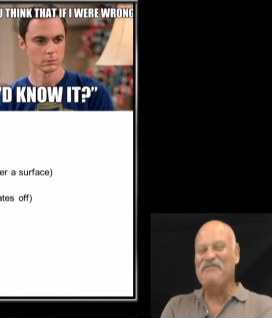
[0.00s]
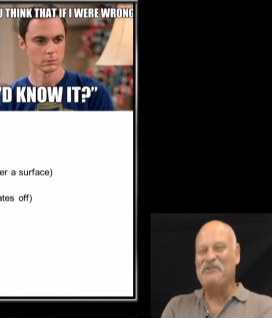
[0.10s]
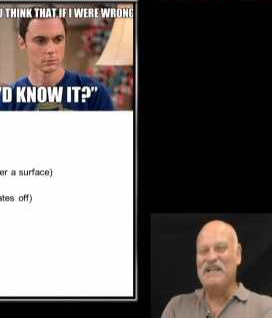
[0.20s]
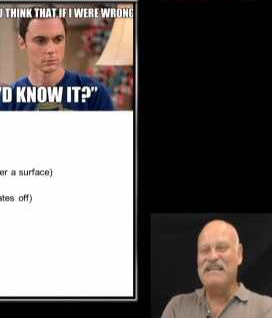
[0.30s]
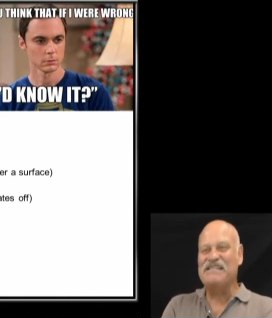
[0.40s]
Speaker 1: And
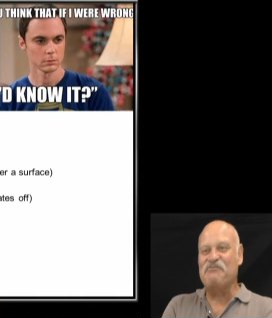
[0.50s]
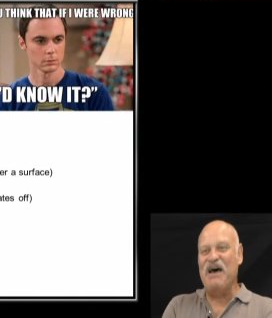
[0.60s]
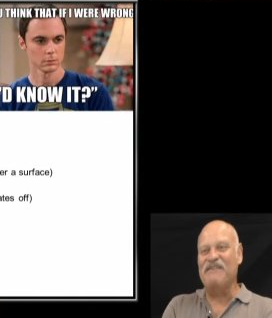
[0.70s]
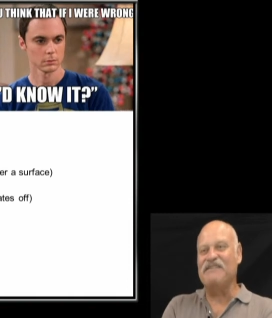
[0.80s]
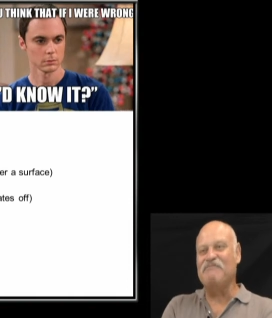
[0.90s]
really, it's
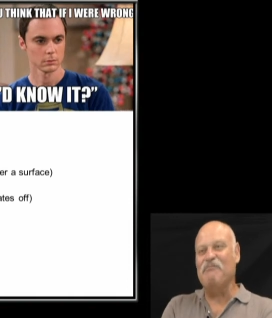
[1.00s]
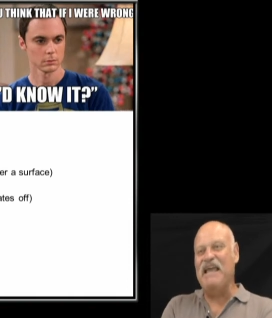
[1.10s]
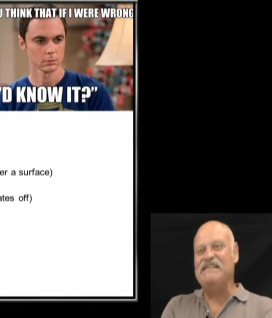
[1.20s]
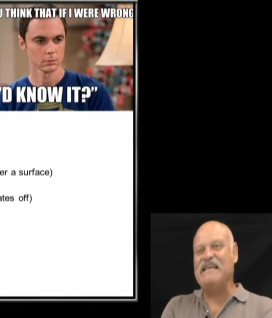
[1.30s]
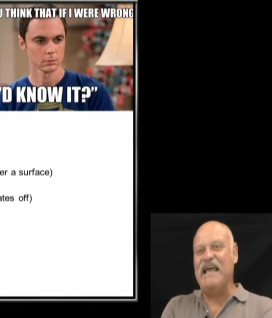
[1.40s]
about
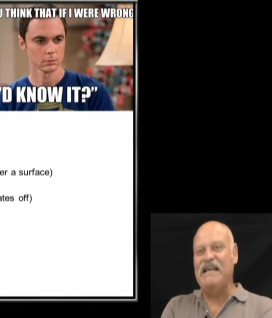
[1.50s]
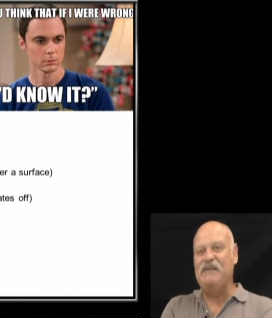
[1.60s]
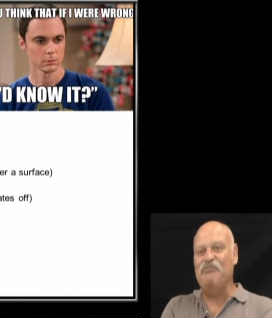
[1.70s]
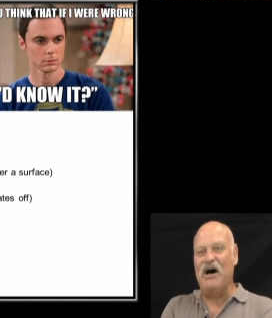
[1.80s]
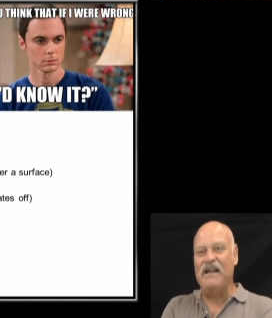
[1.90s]

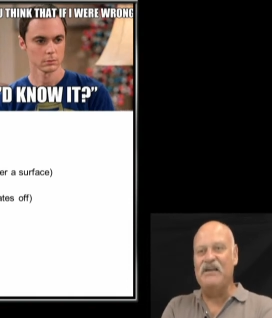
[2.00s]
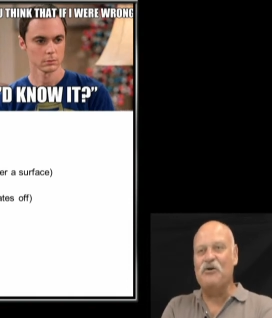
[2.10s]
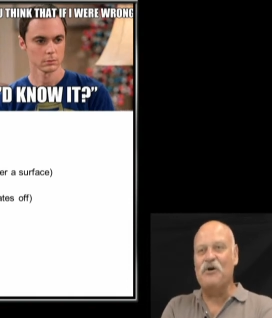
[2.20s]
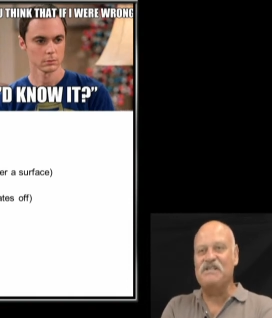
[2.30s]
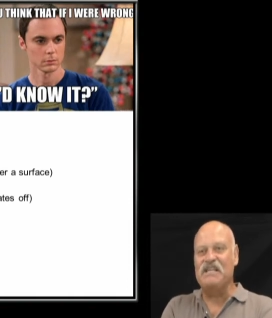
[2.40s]
maintaining body
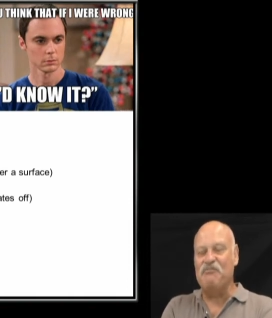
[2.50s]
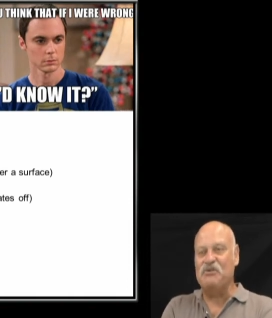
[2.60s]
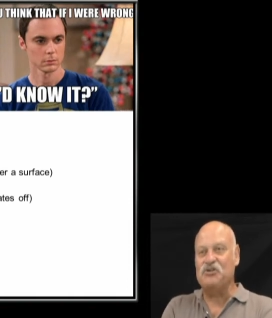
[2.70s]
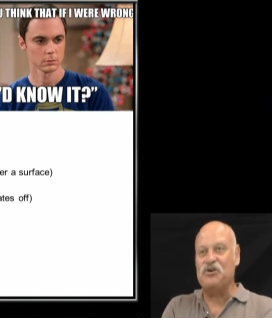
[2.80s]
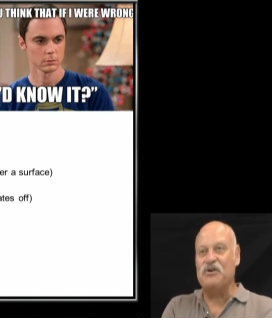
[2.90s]
core
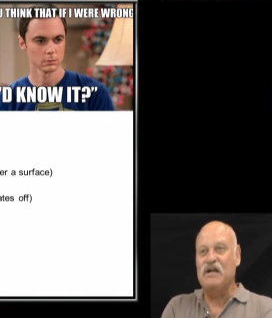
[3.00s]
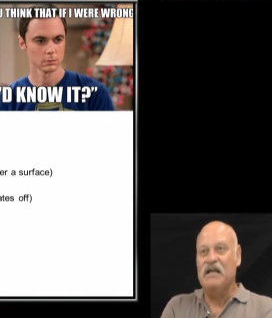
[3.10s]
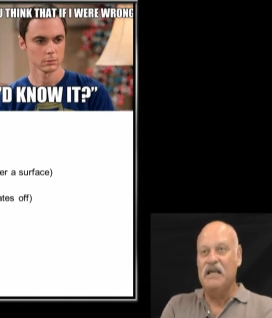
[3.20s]
temperature.